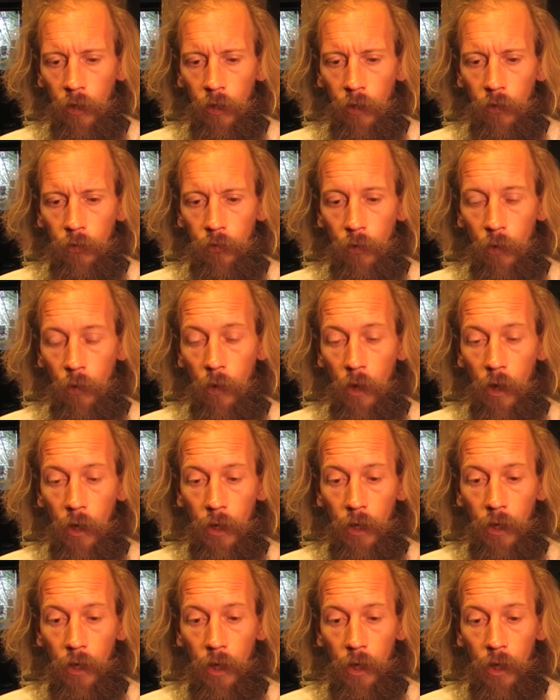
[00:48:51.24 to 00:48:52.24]
So
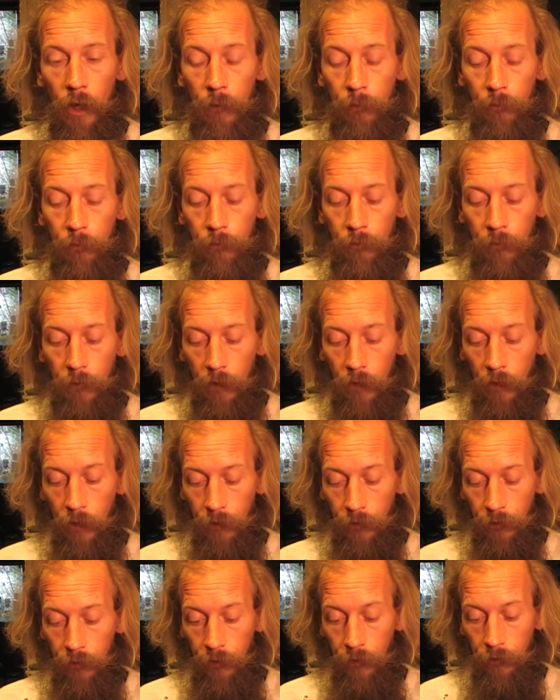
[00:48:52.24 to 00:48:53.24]

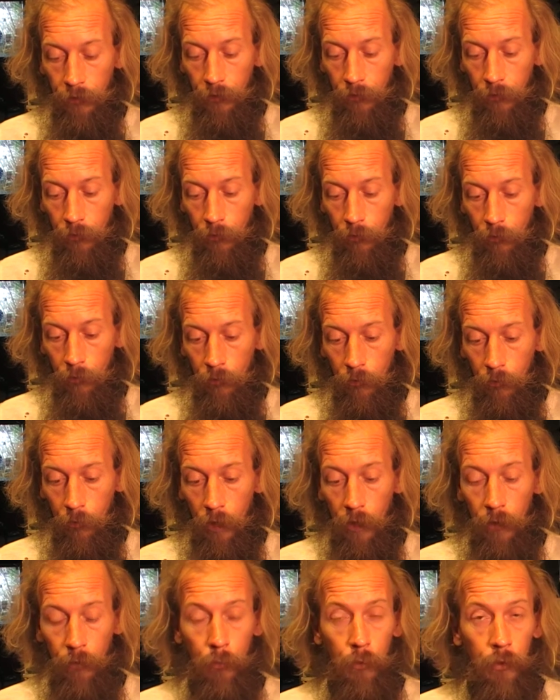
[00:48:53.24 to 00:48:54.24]
I did
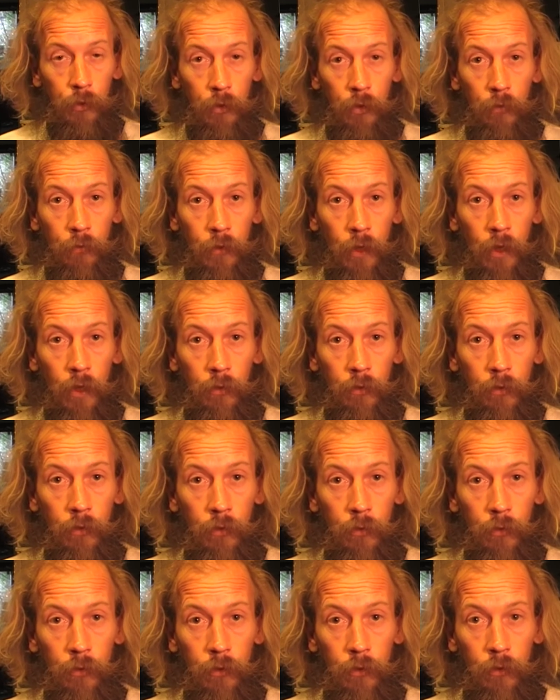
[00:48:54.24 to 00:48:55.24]
what I wouldn't have done,
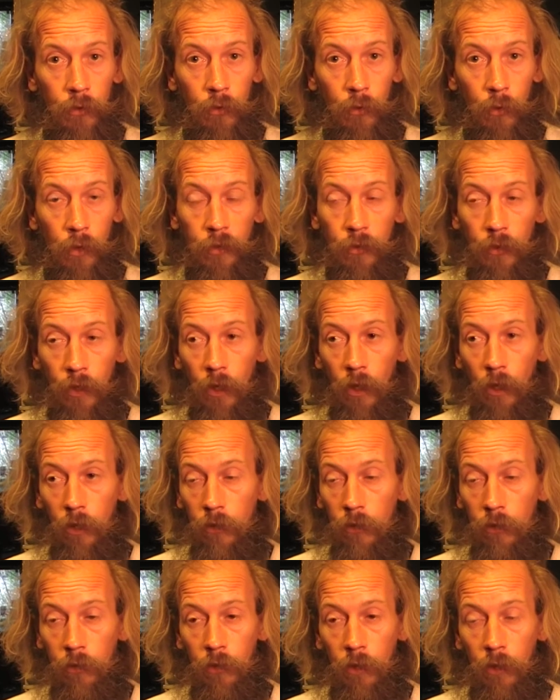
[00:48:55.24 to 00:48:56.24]
so I said,
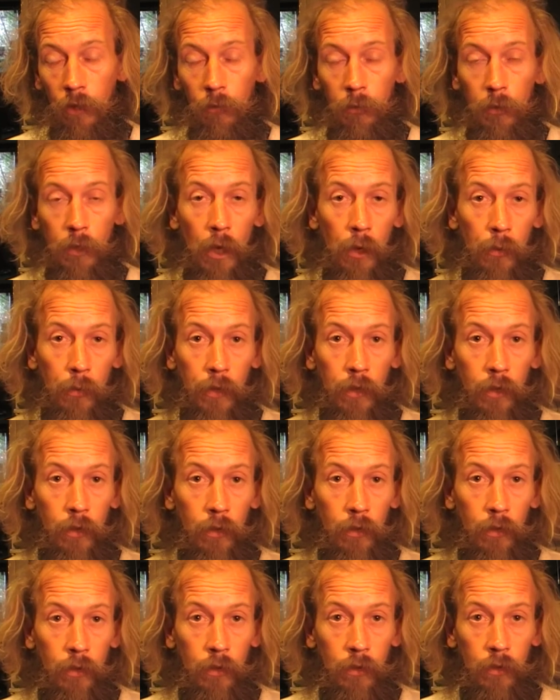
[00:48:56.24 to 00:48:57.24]
I'm going,
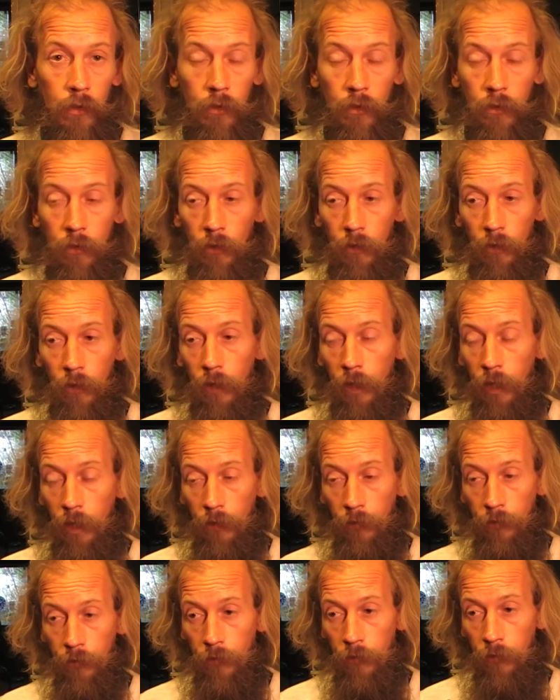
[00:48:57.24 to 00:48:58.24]
and I
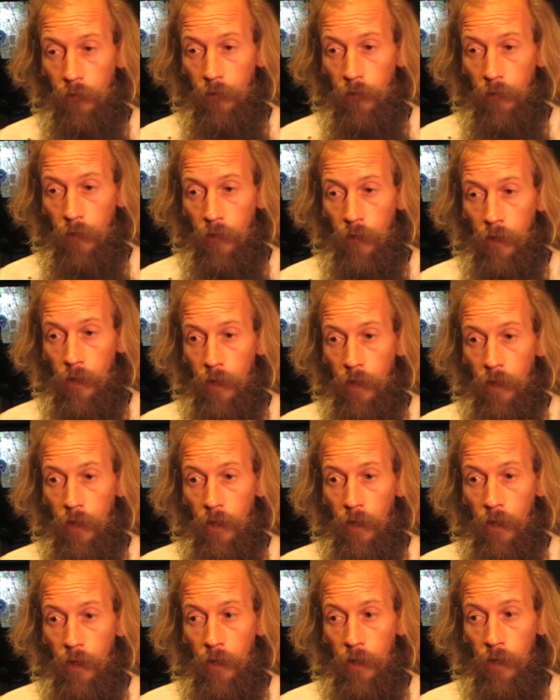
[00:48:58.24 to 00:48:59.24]
left.
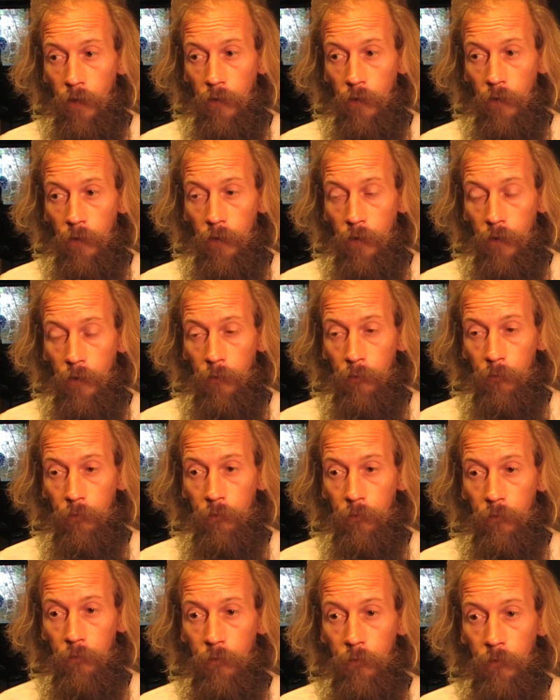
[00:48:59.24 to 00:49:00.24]

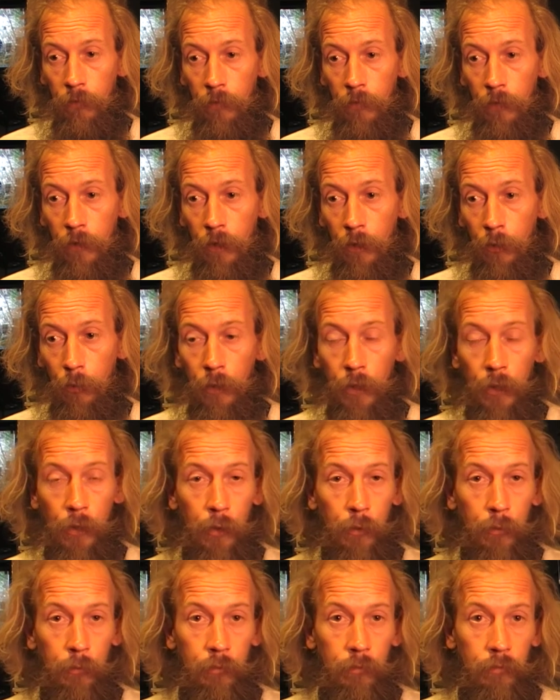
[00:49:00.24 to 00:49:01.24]
And I went
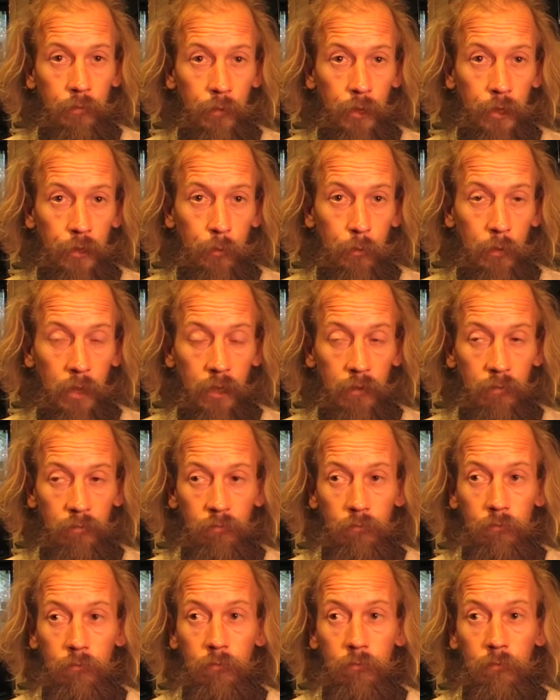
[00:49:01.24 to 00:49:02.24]
home, went to bed,
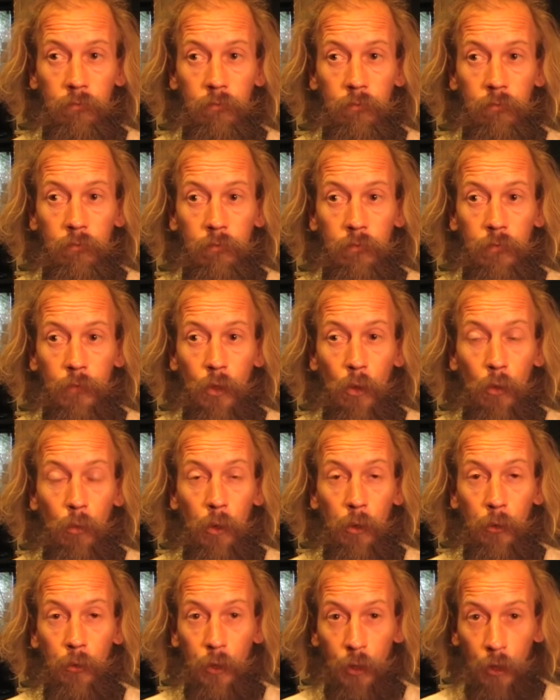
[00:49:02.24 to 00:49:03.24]
got
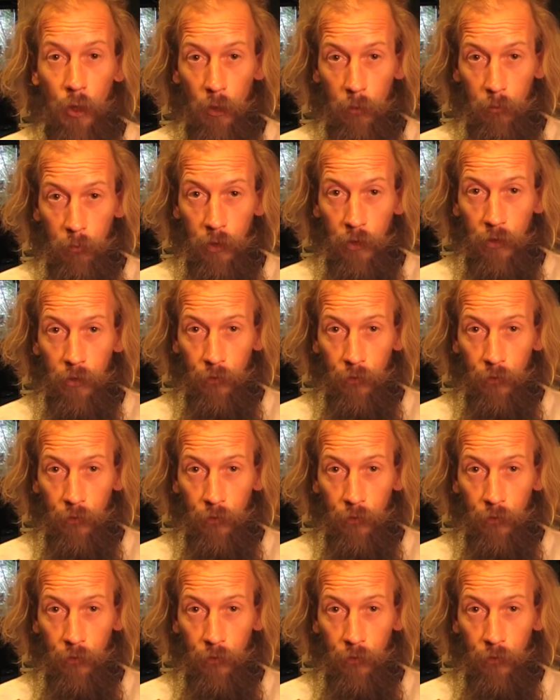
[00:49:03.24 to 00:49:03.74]
woken up by the